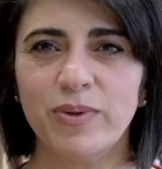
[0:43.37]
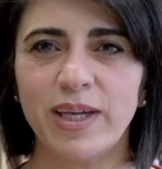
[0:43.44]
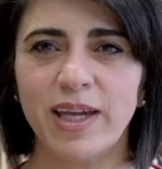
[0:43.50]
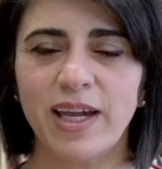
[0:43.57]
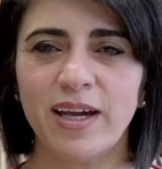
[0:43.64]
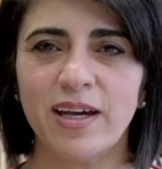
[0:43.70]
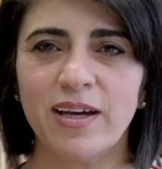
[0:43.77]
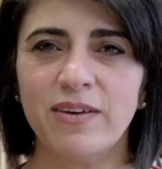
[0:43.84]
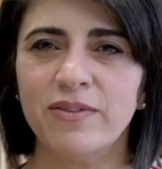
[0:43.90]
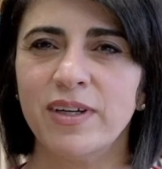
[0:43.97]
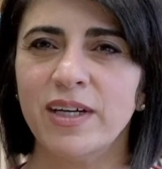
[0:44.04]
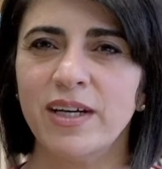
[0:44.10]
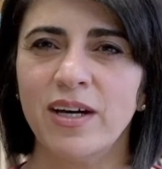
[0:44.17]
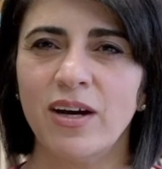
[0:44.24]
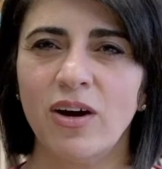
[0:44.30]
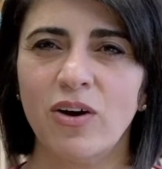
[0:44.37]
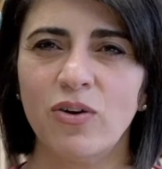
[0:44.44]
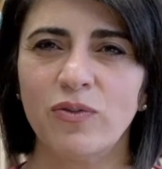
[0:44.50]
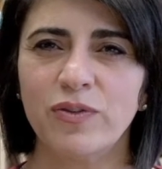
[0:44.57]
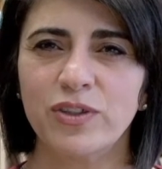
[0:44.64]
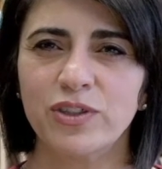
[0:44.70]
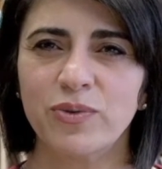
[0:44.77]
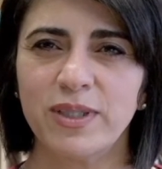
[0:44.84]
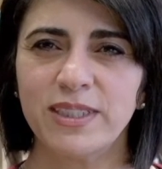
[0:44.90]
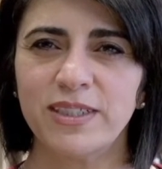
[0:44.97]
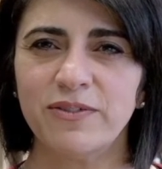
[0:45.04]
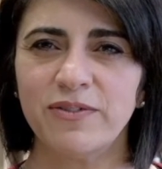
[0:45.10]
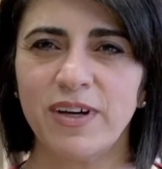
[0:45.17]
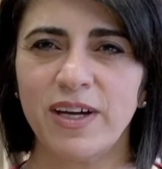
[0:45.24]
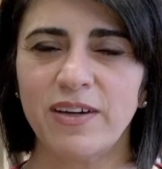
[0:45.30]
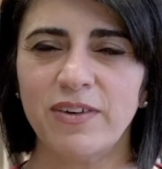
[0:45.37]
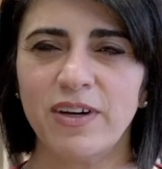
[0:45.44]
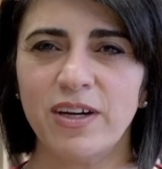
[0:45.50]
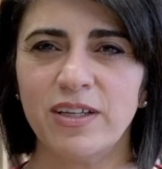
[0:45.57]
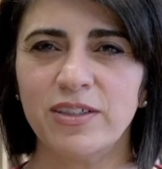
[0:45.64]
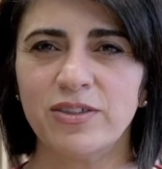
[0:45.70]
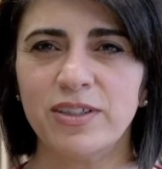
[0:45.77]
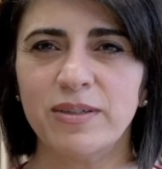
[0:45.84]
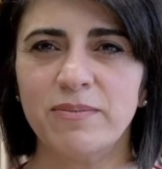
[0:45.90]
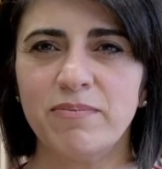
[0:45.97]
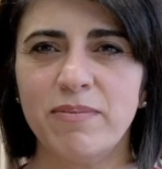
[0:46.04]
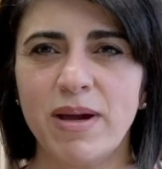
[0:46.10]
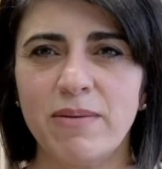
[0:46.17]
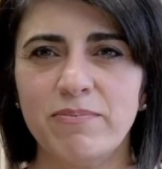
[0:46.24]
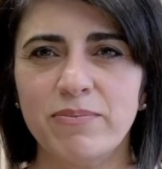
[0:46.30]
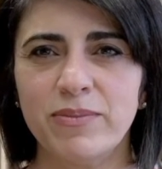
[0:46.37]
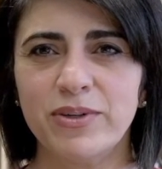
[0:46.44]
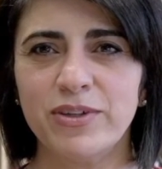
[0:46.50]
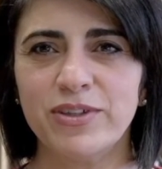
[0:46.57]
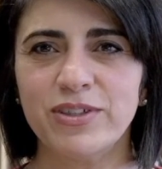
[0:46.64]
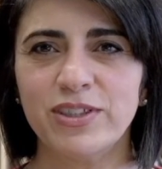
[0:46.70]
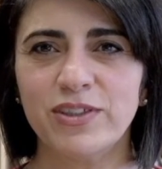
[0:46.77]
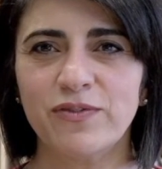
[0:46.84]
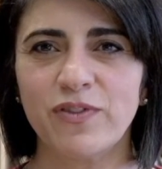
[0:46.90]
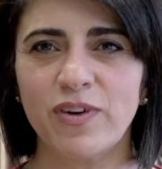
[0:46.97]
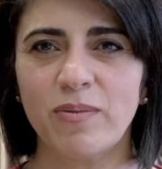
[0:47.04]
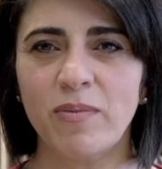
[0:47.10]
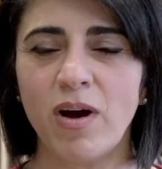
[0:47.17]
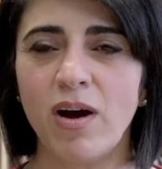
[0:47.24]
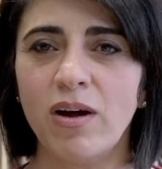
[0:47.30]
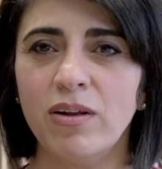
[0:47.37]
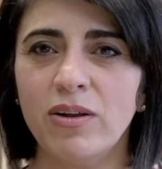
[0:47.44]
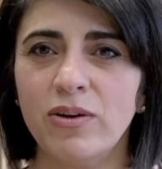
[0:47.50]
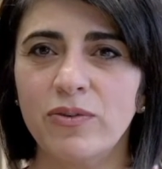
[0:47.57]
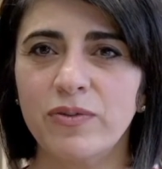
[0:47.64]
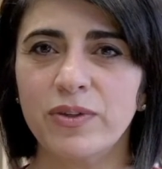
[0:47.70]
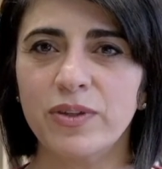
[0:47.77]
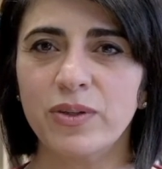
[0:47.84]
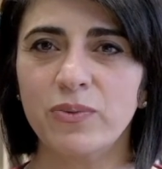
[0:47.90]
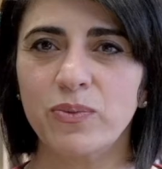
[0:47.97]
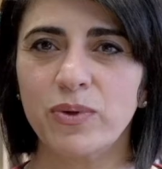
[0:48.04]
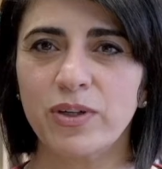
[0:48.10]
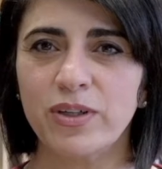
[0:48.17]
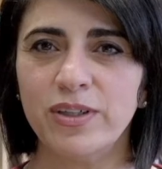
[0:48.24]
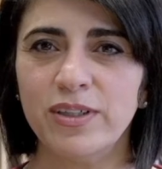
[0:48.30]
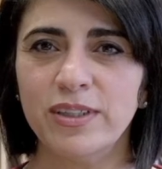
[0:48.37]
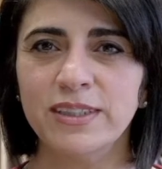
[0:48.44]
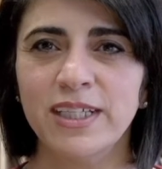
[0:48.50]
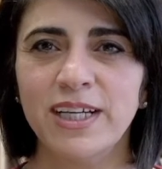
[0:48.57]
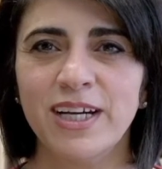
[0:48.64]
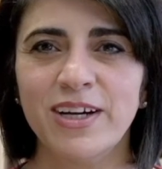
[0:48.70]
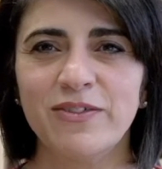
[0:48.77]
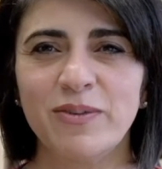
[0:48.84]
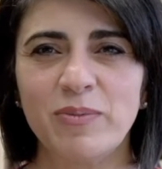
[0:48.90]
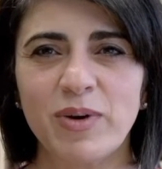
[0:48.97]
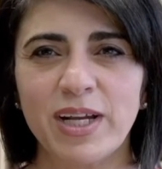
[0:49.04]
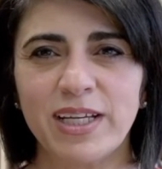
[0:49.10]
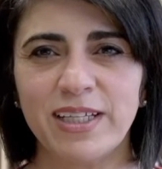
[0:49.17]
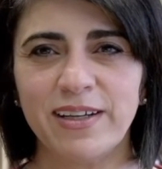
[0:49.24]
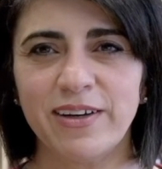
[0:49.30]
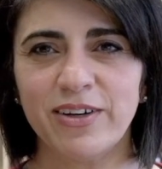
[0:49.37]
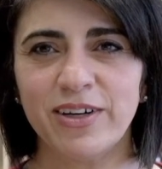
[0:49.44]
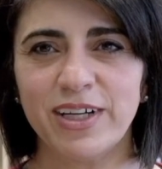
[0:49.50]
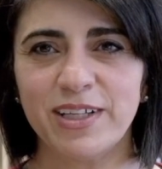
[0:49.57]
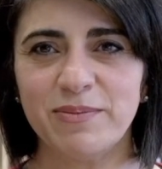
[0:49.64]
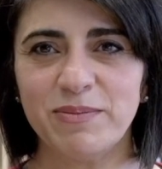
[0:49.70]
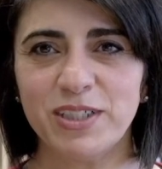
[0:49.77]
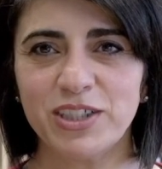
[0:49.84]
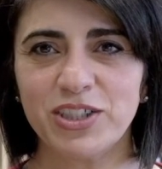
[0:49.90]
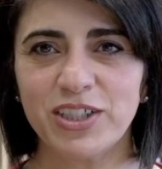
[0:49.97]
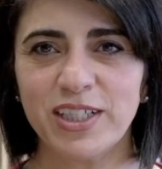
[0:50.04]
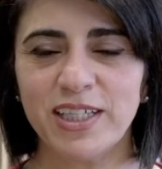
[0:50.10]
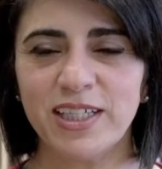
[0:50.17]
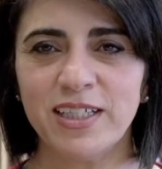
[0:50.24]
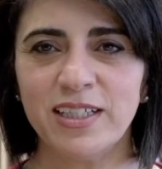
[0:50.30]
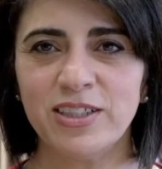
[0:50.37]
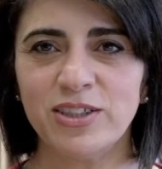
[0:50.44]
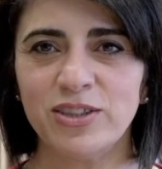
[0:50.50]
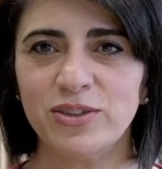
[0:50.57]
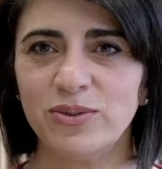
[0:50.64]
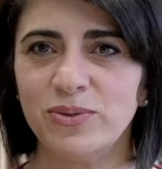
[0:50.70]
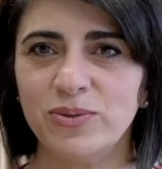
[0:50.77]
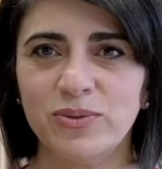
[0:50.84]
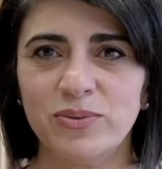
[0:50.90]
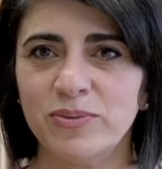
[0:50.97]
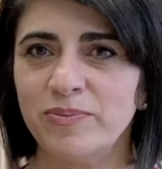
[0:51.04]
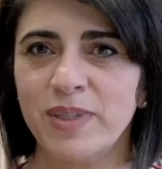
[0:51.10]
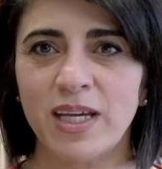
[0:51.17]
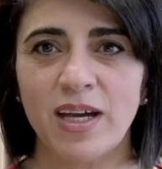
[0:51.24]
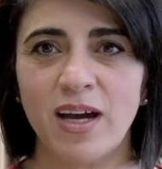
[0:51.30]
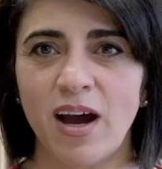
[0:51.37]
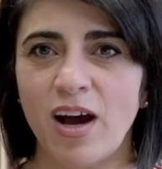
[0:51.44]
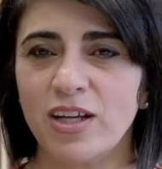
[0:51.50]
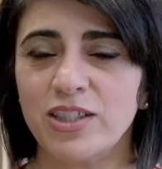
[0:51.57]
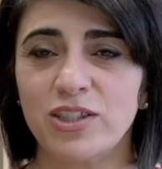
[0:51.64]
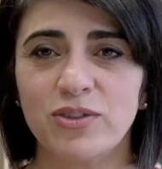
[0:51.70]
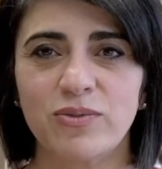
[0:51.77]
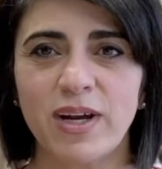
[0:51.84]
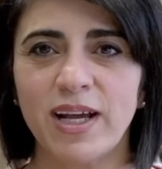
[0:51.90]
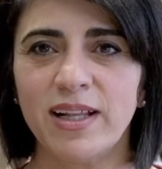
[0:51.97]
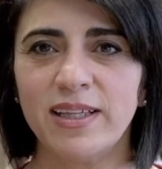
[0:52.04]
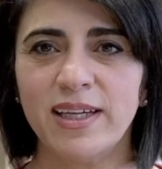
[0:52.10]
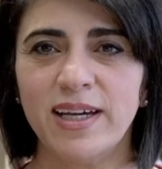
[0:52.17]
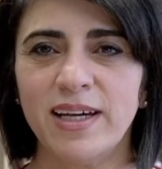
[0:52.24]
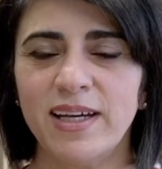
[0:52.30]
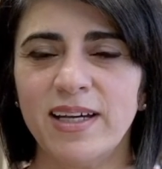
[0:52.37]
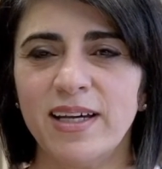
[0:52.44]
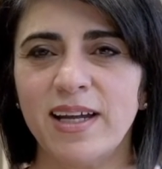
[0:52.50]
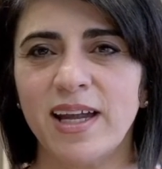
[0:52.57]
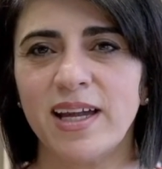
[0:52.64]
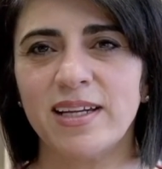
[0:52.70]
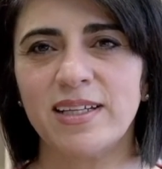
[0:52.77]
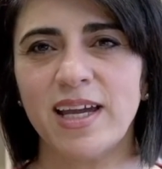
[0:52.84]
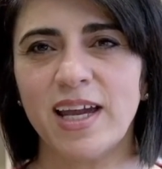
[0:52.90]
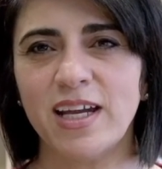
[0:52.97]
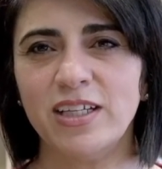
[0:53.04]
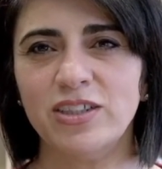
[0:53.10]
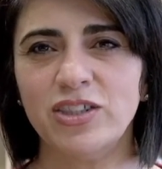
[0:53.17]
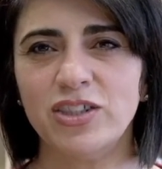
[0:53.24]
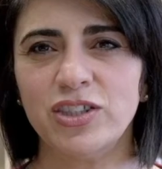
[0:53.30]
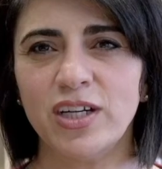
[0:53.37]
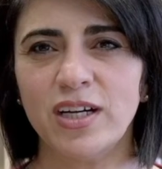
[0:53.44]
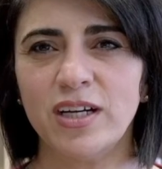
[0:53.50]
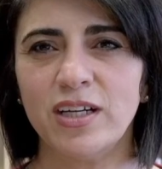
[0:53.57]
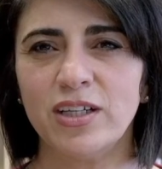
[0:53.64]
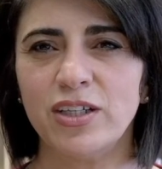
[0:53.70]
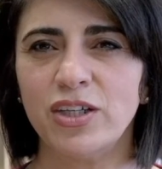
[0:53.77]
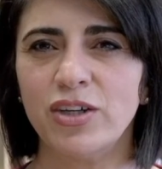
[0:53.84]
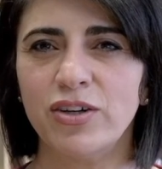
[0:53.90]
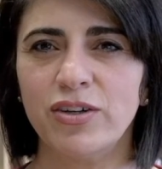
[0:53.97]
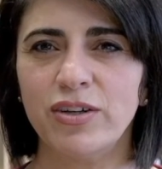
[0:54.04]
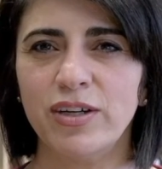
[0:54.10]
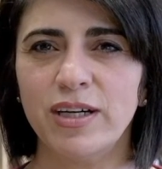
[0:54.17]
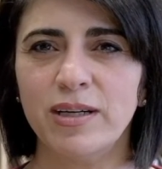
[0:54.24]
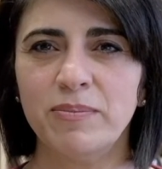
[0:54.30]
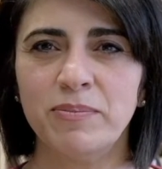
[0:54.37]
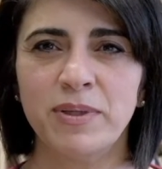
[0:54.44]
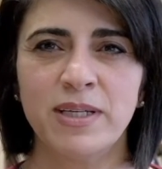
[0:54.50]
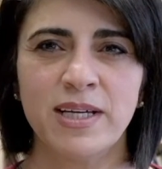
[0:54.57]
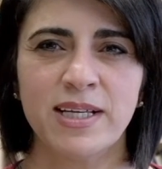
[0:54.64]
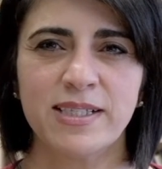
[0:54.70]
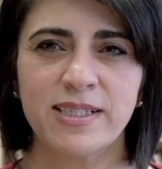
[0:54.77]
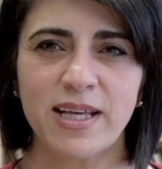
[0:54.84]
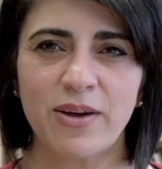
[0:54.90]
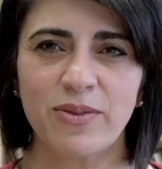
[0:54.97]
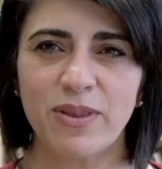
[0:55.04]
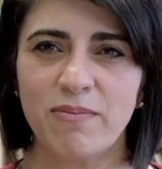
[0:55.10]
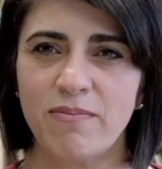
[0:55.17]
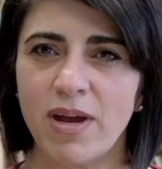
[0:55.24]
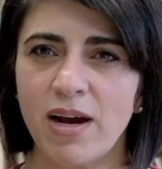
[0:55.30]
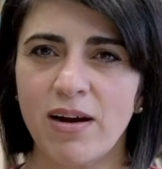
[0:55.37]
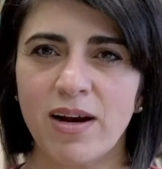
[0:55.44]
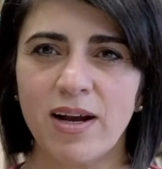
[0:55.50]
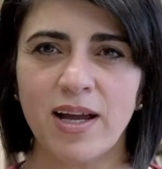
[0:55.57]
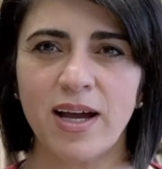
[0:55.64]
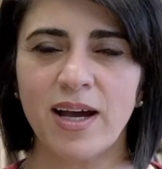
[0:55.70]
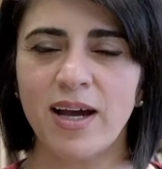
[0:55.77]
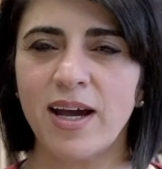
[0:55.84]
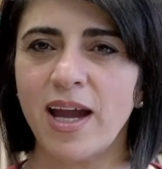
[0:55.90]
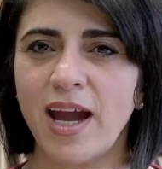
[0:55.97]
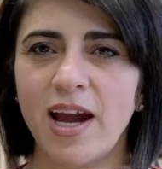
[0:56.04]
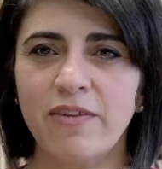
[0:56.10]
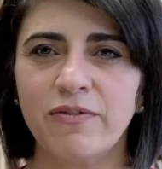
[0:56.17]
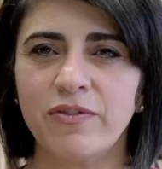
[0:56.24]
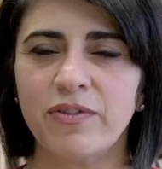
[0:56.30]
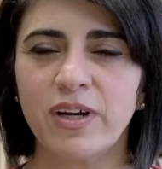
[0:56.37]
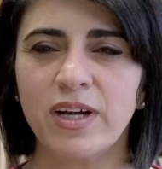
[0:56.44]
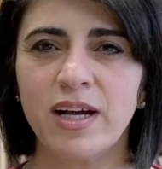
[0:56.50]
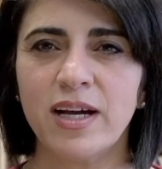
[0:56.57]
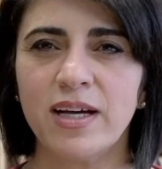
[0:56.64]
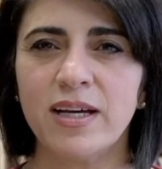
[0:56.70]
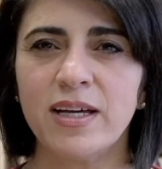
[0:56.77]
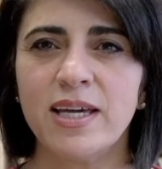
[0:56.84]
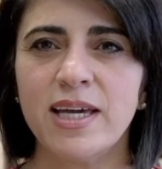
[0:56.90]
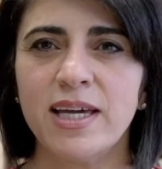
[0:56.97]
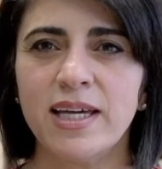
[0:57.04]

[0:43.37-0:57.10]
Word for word: We have over 2,500 members from all over the world, from right here in Michigan to Australia and Asia, Europe, South America, Africa.